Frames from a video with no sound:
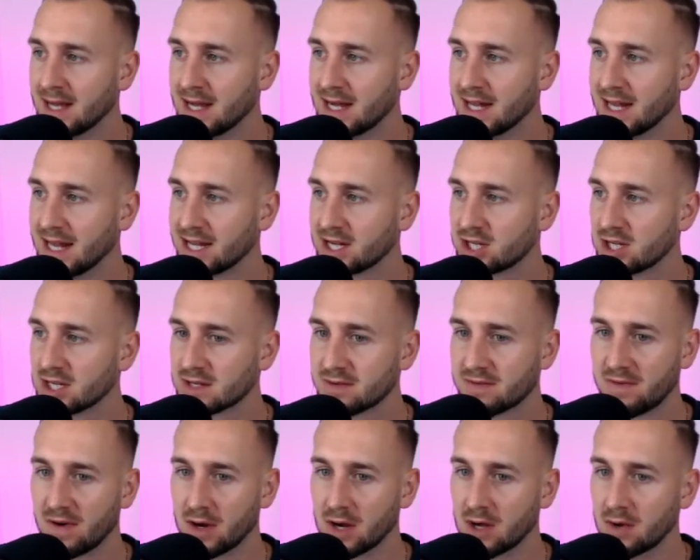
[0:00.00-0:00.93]
Let's just
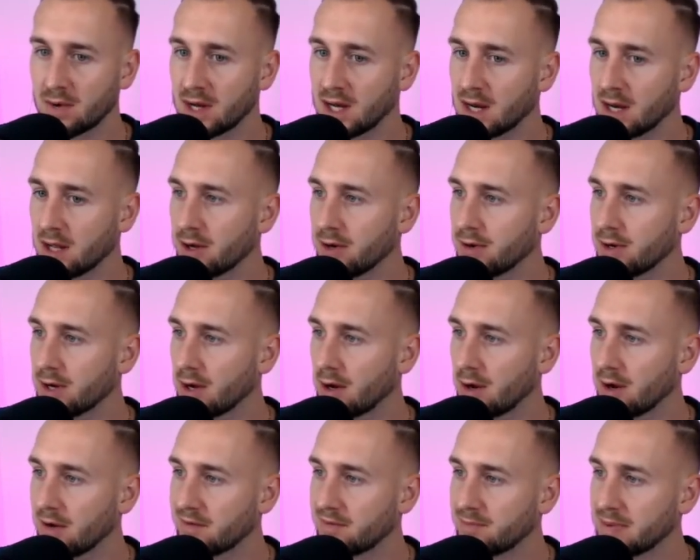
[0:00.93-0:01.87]
follow a load
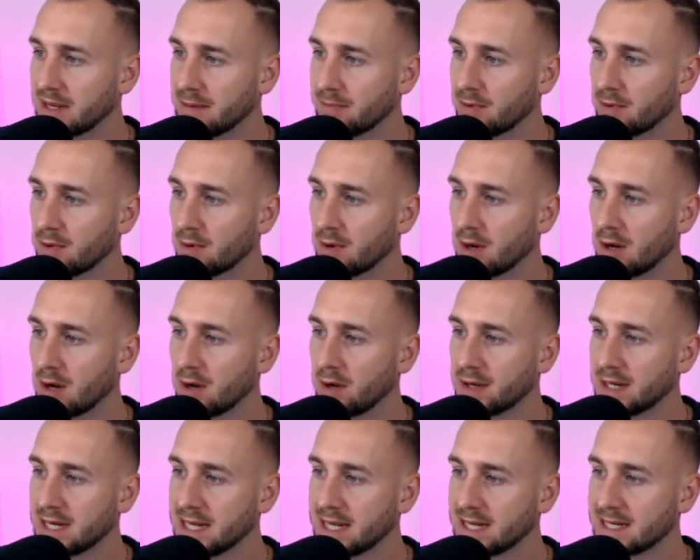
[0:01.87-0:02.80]
of people on
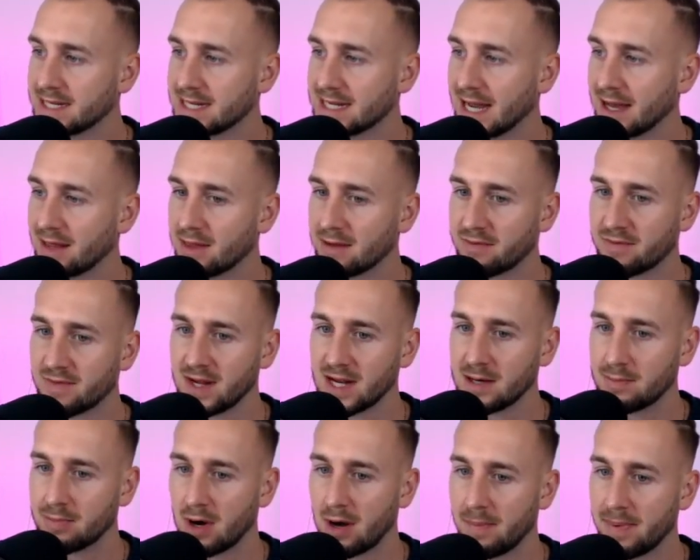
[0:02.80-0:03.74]
here to get the
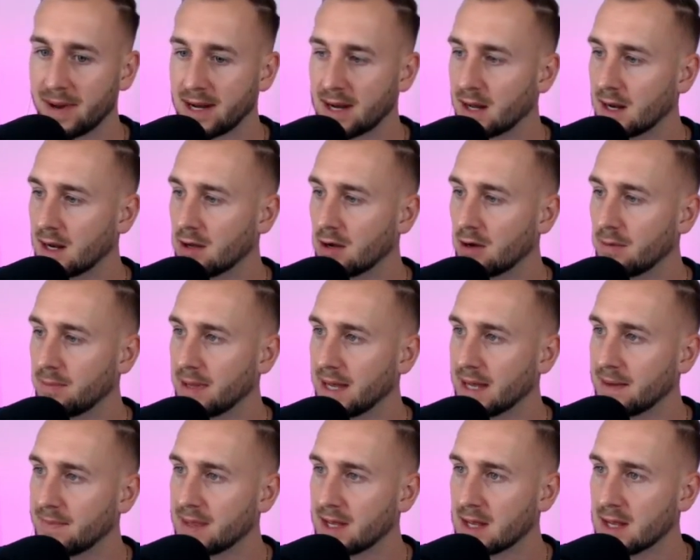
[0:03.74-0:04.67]
feed popping a little
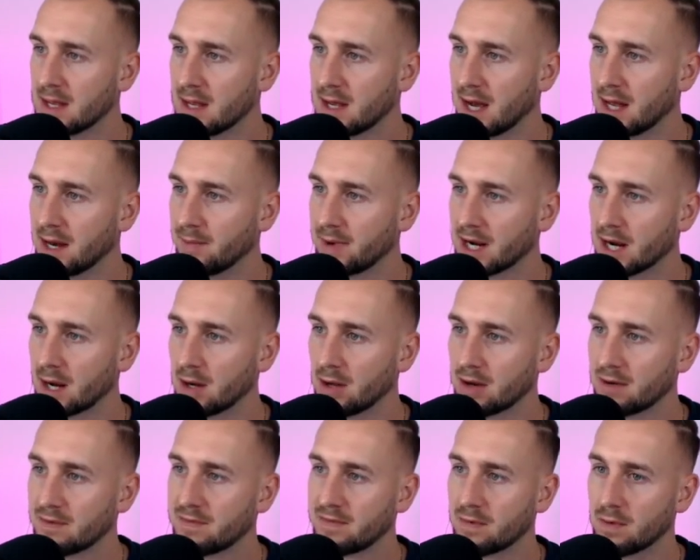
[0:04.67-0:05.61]
bit. And we're going to
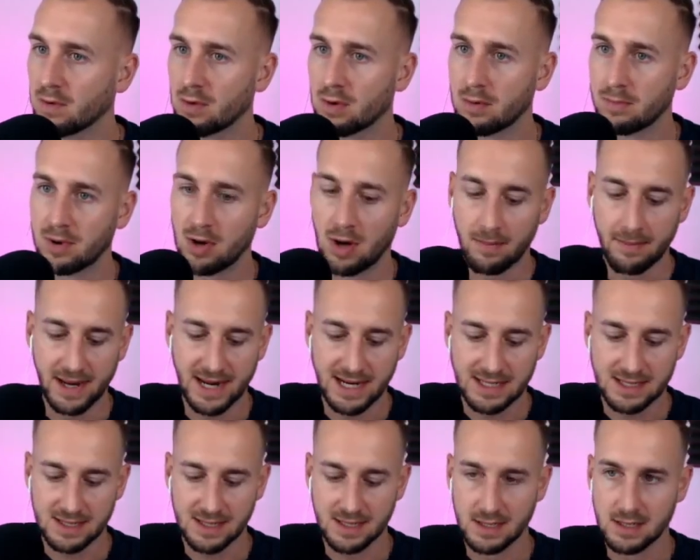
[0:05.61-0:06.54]
look for
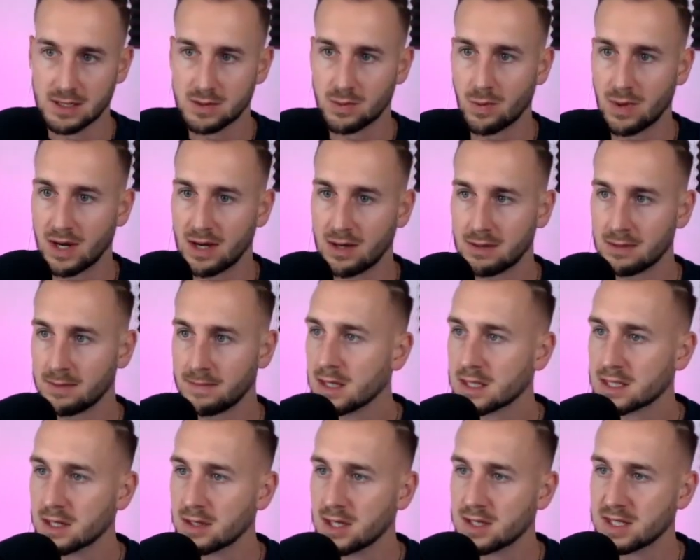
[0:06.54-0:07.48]
Blockmates as well.
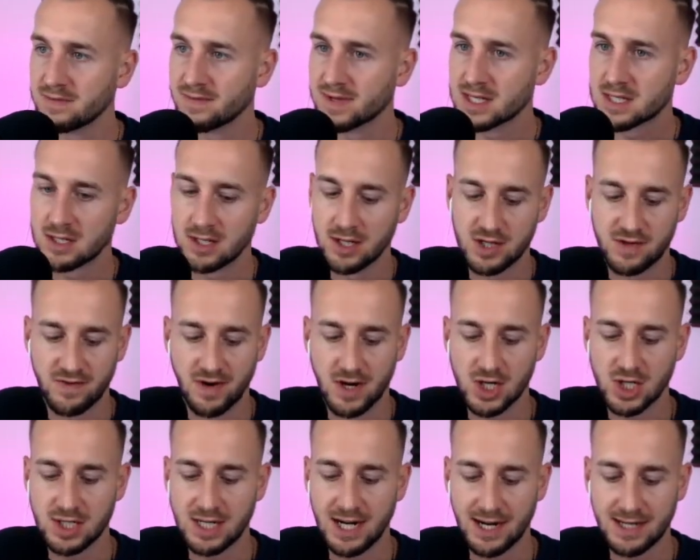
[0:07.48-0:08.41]
So using the search
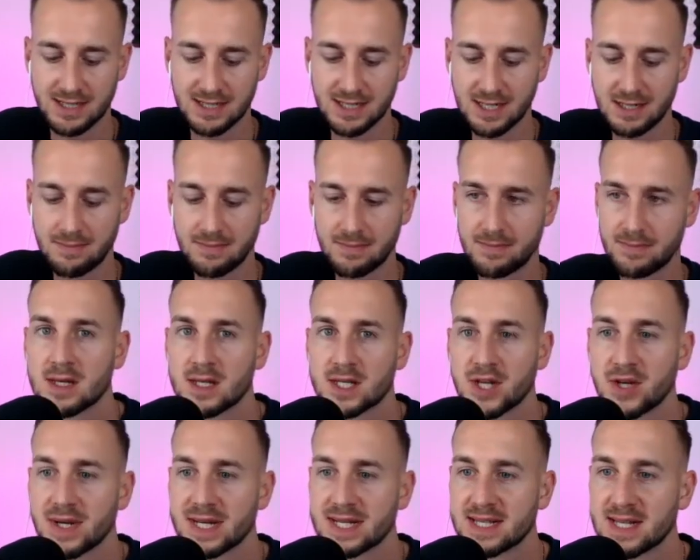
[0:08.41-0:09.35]
functionality. So
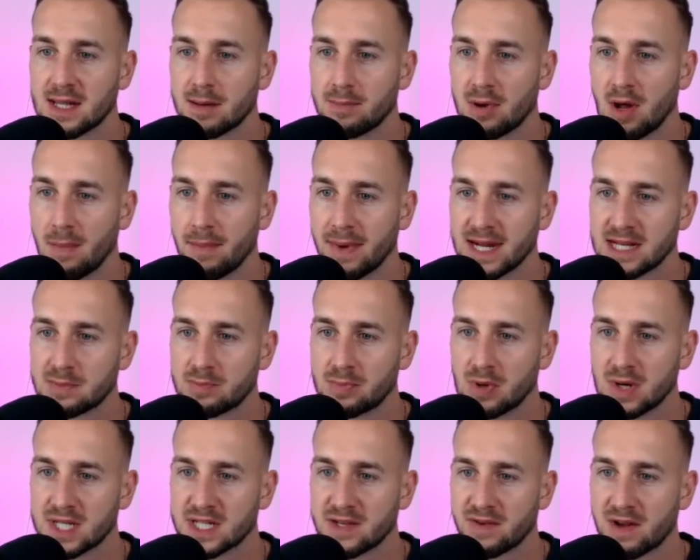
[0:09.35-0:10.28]
you can see the Blockmates
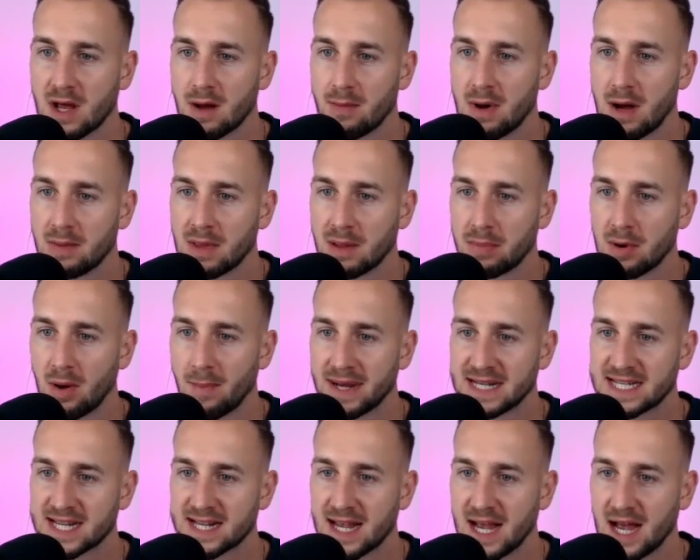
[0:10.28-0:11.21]
boys have come up. The
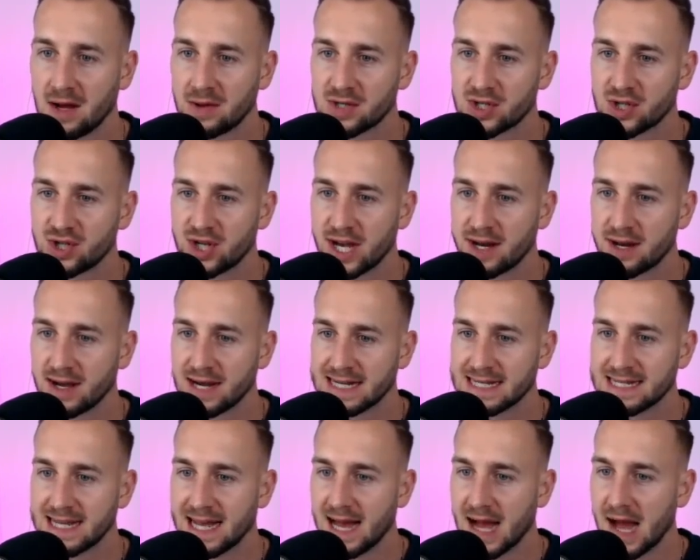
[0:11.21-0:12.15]
Blockmates accounts, Jedi
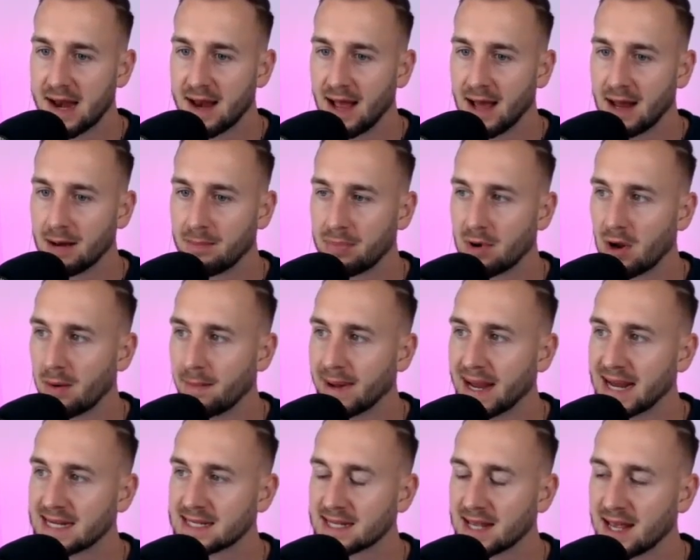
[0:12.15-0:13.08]
Dan, and
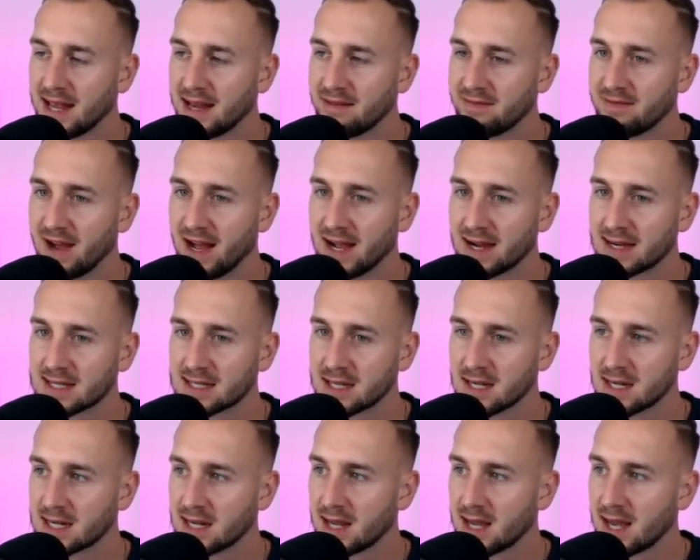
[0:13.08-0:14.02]
Blockmates AVAX
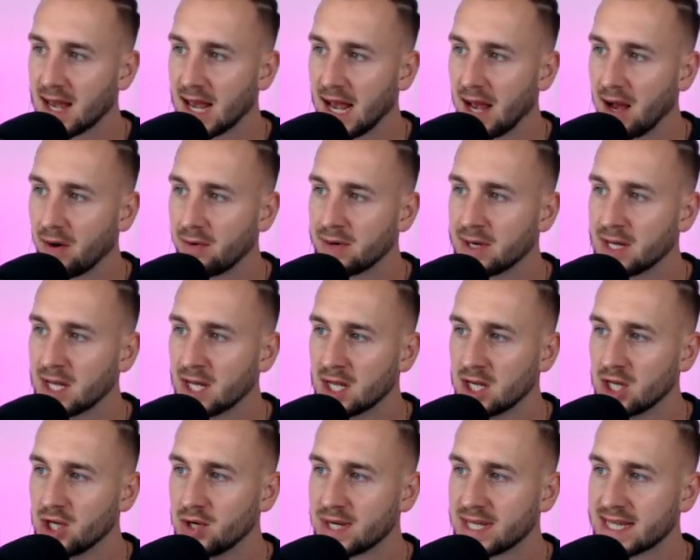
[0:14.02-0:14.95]
account.
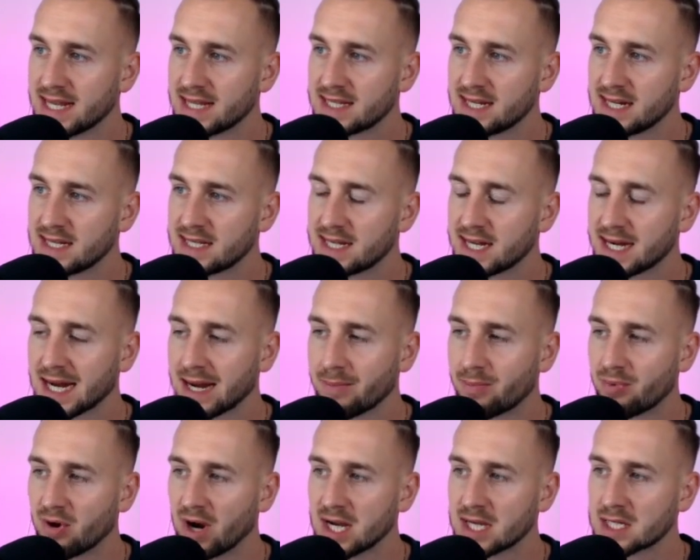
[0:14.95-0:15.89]
You can then see ticket
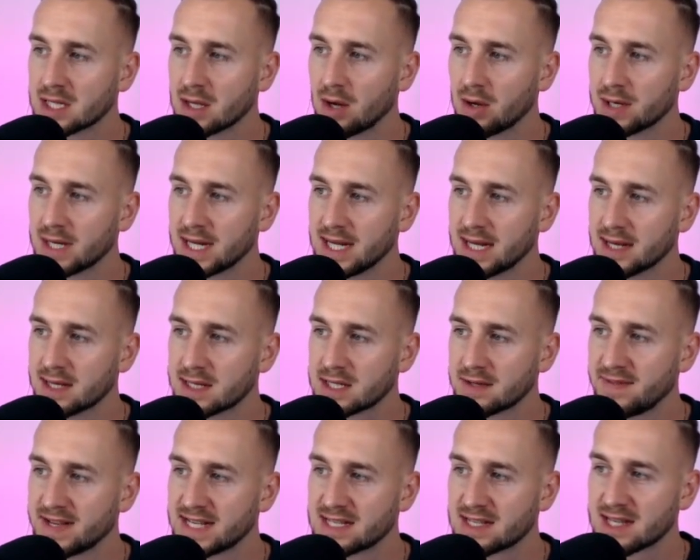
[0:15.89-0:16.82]
price on here. So
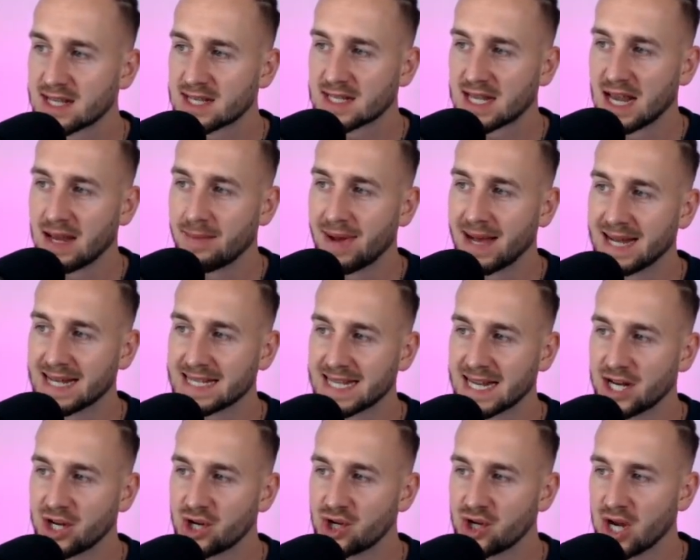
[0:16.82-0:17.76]
this is the same as
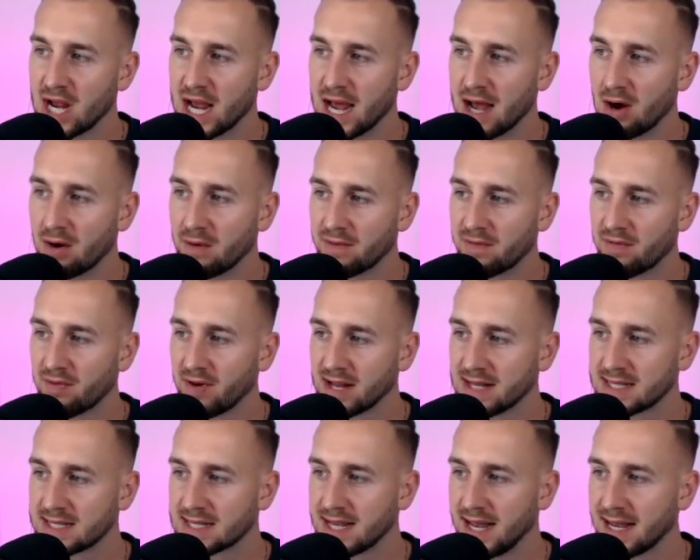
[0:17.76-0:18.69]
a share on
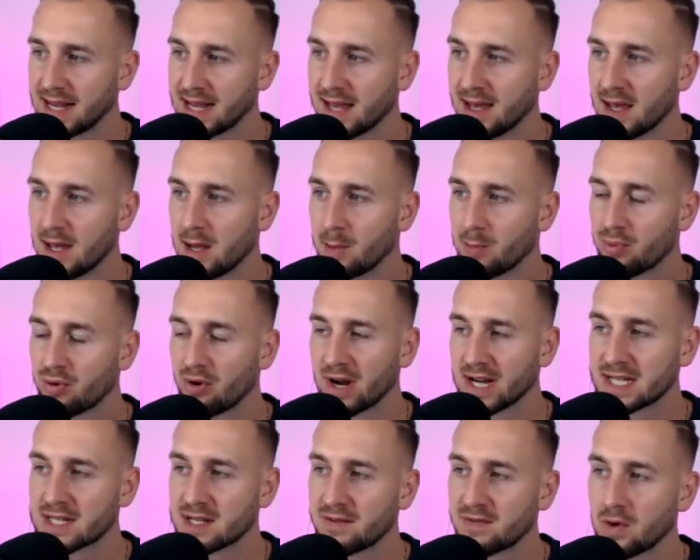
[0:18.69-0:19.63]
Friend Tech.
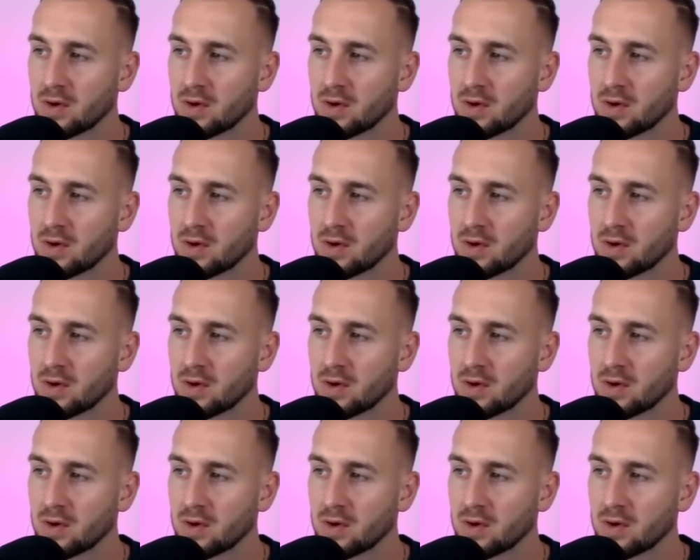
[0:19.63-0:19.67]
Priced, of